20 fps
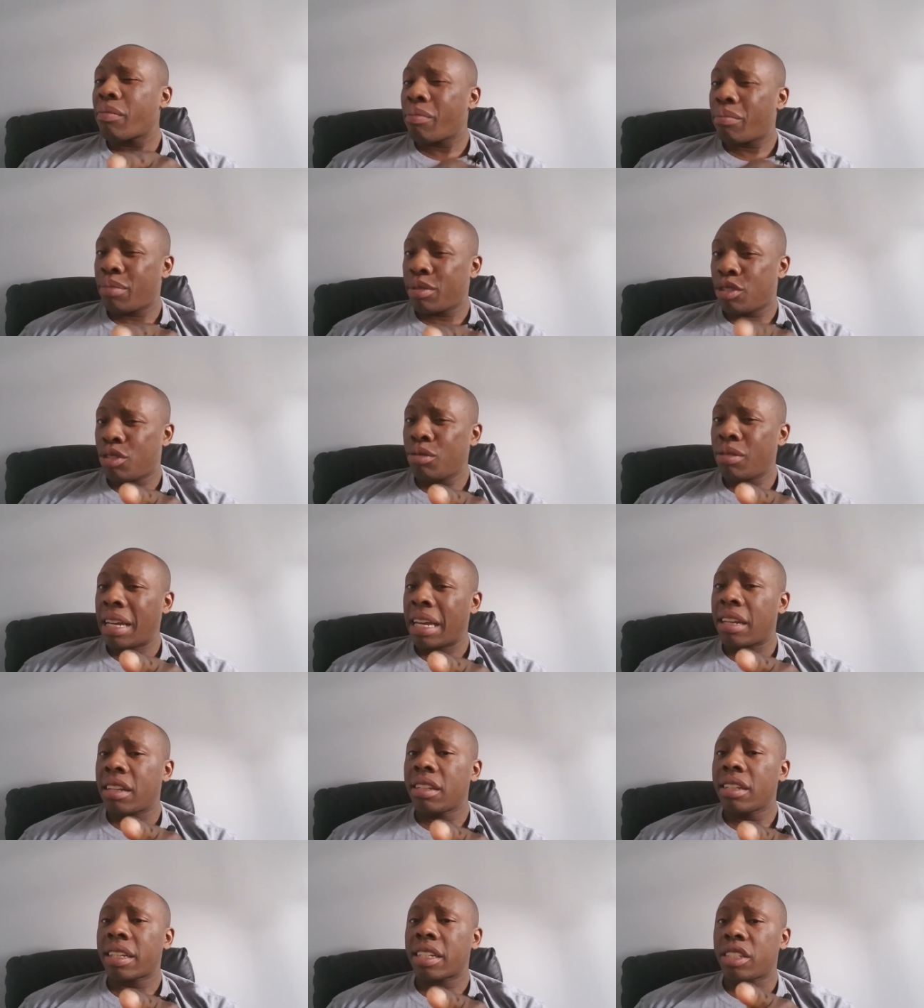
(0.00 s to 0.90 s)
but you
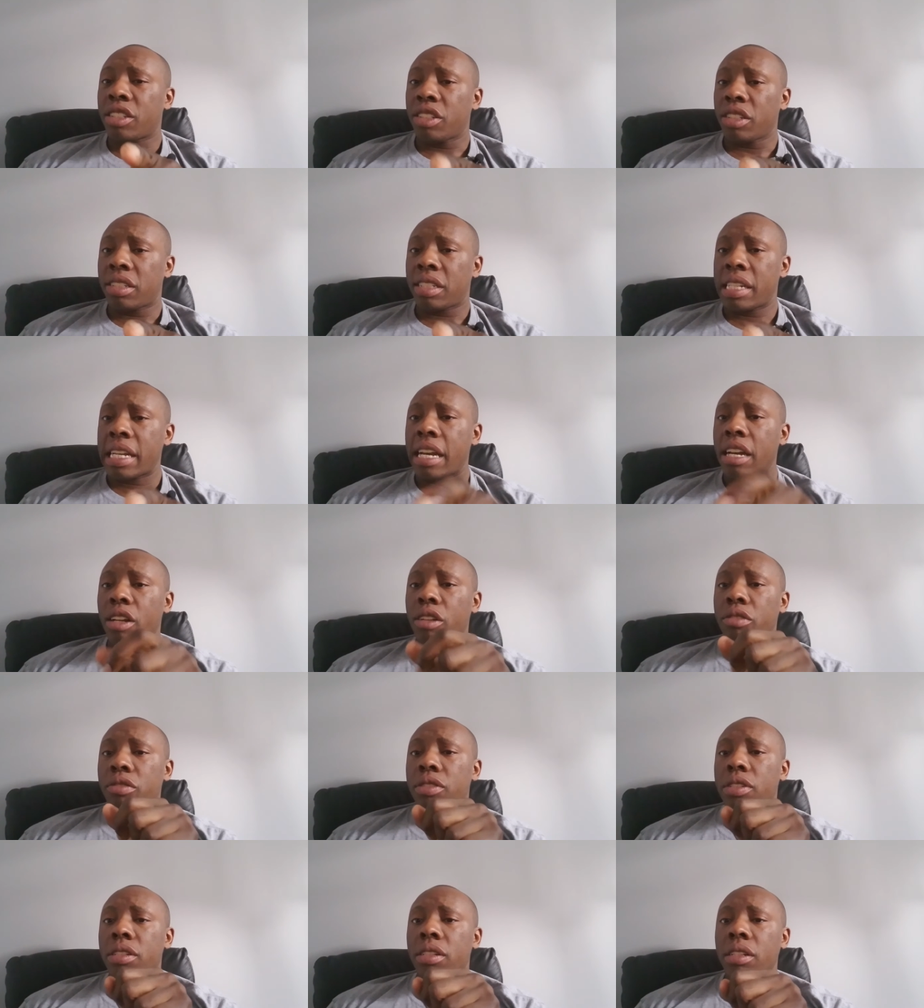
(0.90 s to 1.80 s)
got to look at
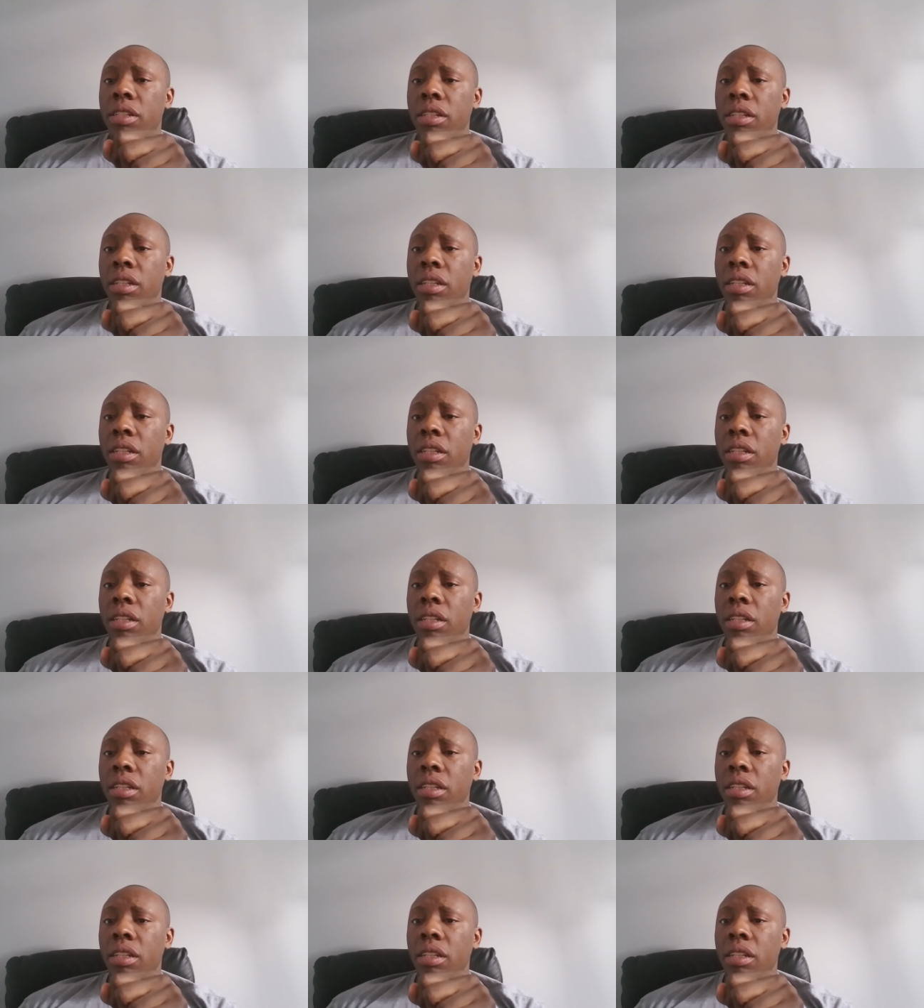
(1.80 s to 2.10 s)
yourselves.